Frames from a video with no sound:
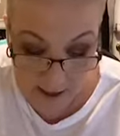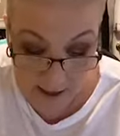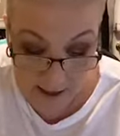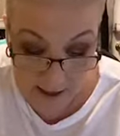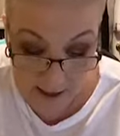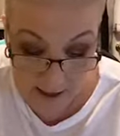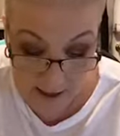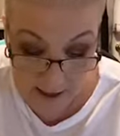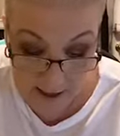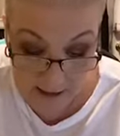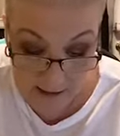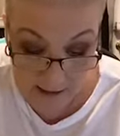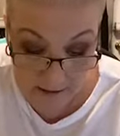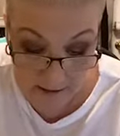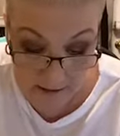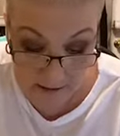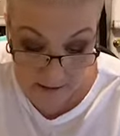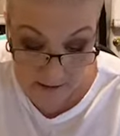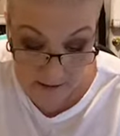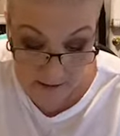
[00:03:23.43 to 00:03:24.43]

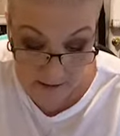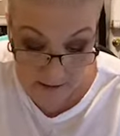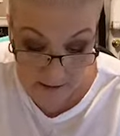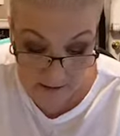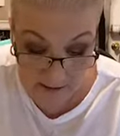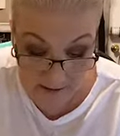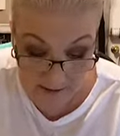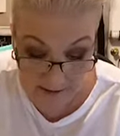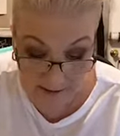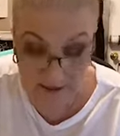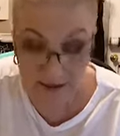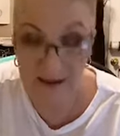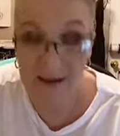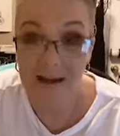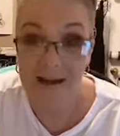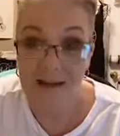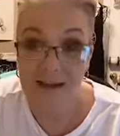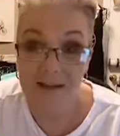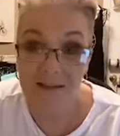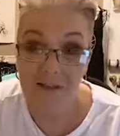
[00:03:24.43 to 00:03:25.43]
and
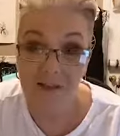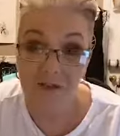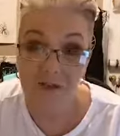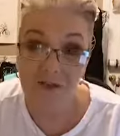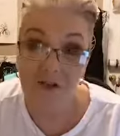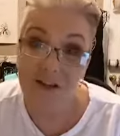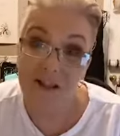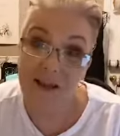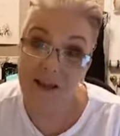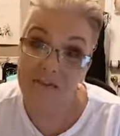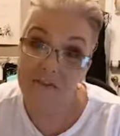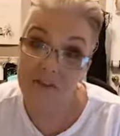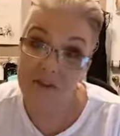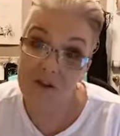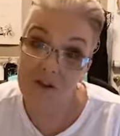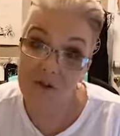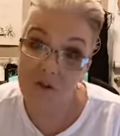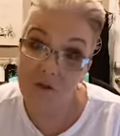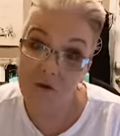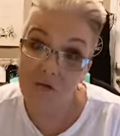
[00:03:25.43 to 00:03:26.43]
they're for
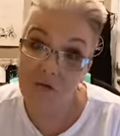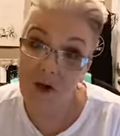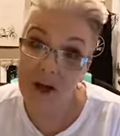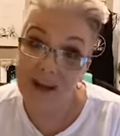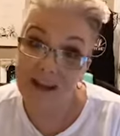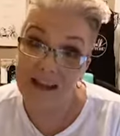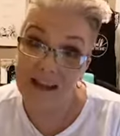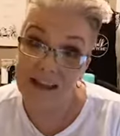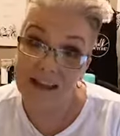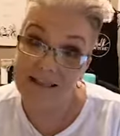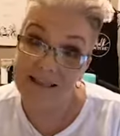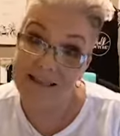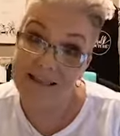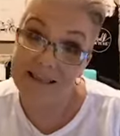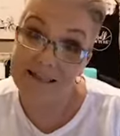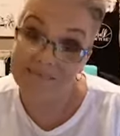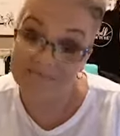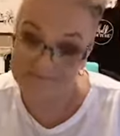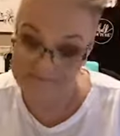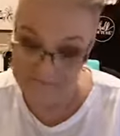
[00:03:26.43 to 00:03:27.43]
lefties or
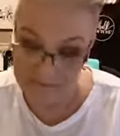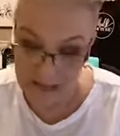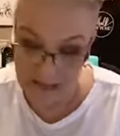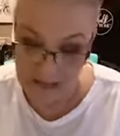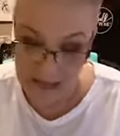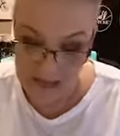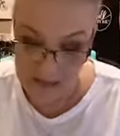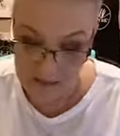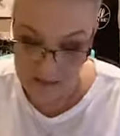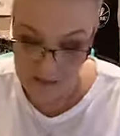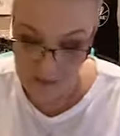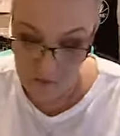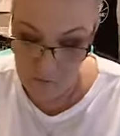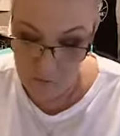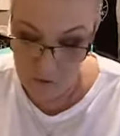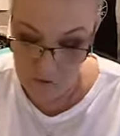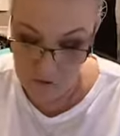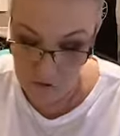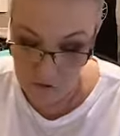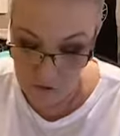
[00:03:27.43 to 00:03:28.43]
righties. So
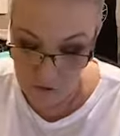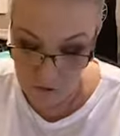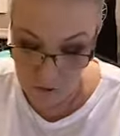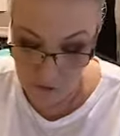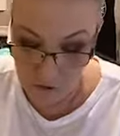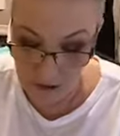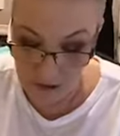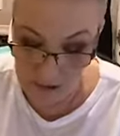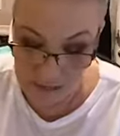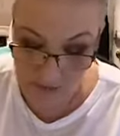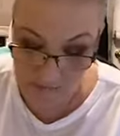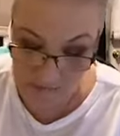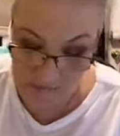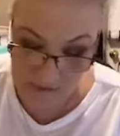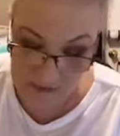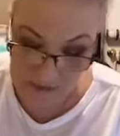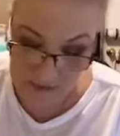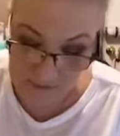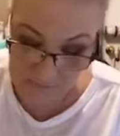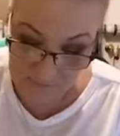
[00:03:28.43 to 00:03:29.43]
whether you are a
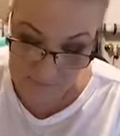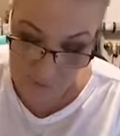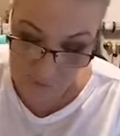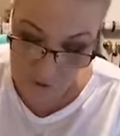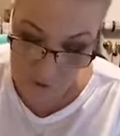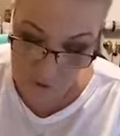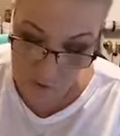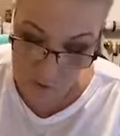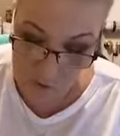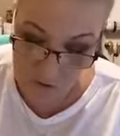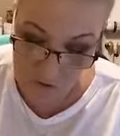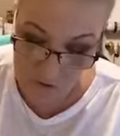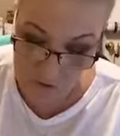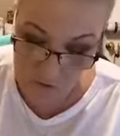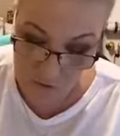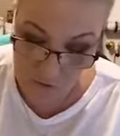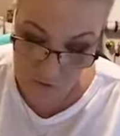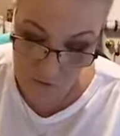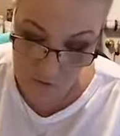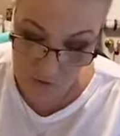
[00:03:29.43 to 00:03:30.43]
lefty or whether
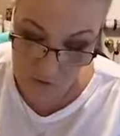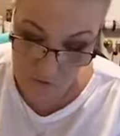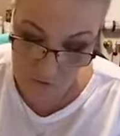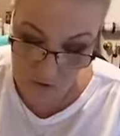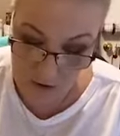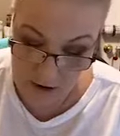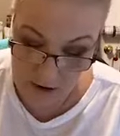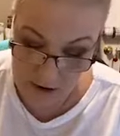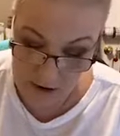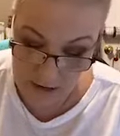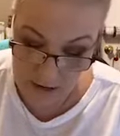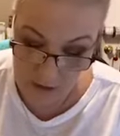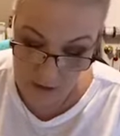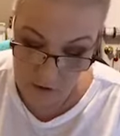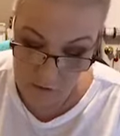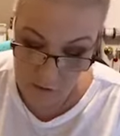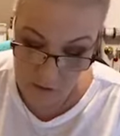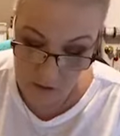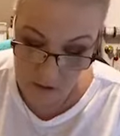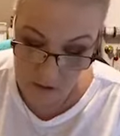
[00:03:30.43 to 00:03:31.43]
you are a righty,
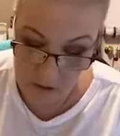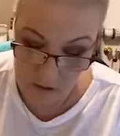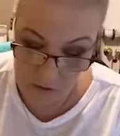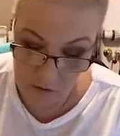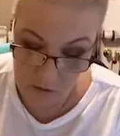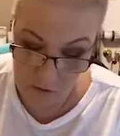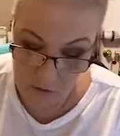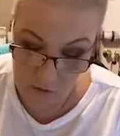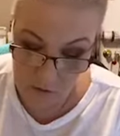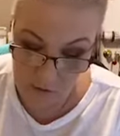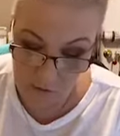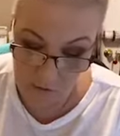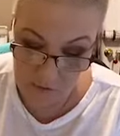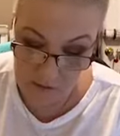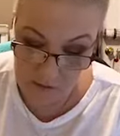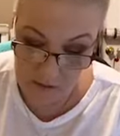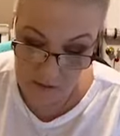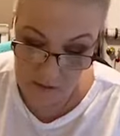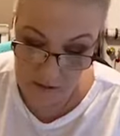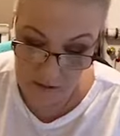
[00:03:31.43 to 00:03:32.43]
you can
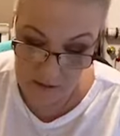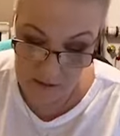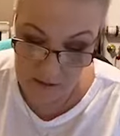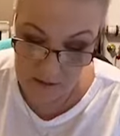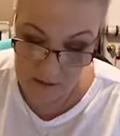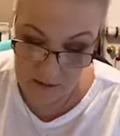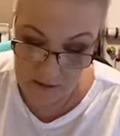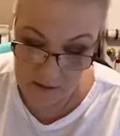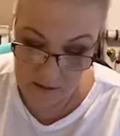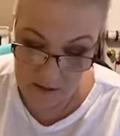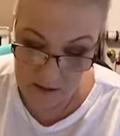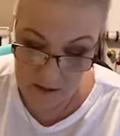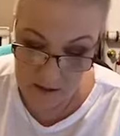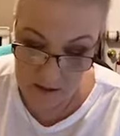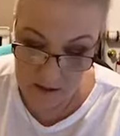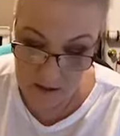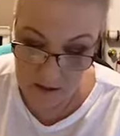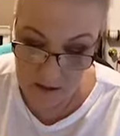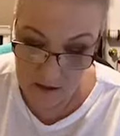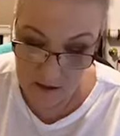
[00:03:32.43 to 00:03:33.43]
use these
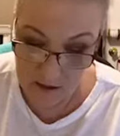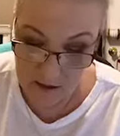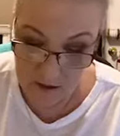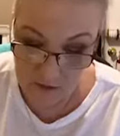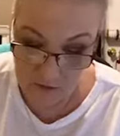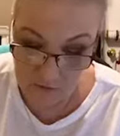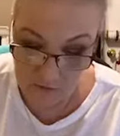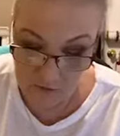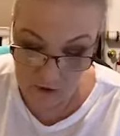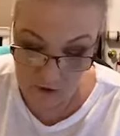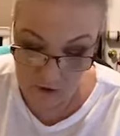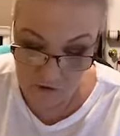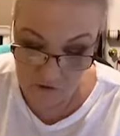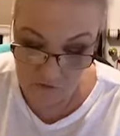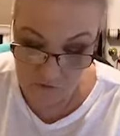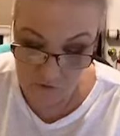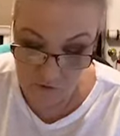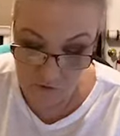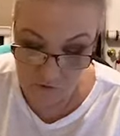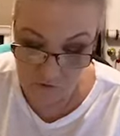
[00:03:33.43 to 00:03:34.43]

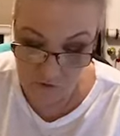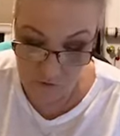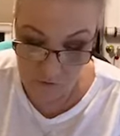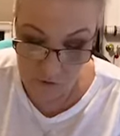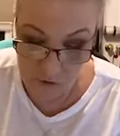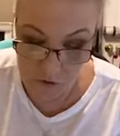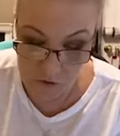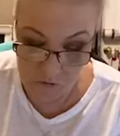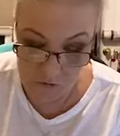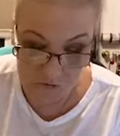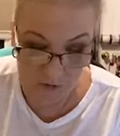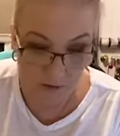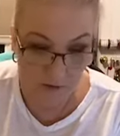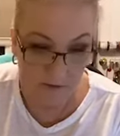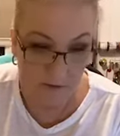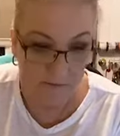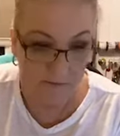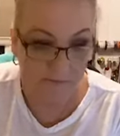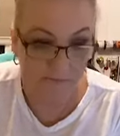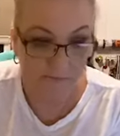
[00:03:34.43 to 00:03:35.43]
transfer trimmers.
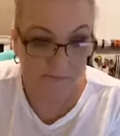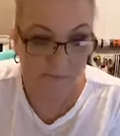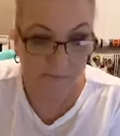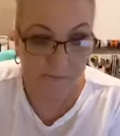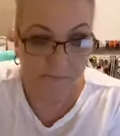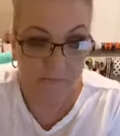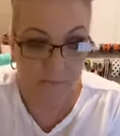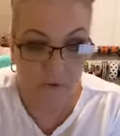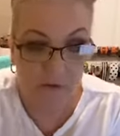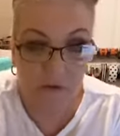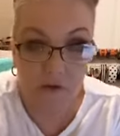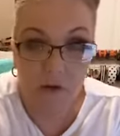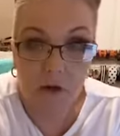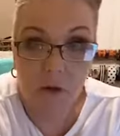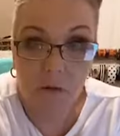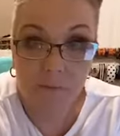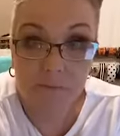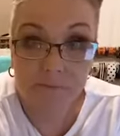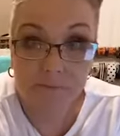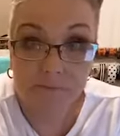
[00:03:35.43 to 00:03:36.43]

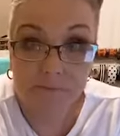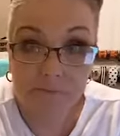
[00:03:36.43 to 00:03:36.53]
So,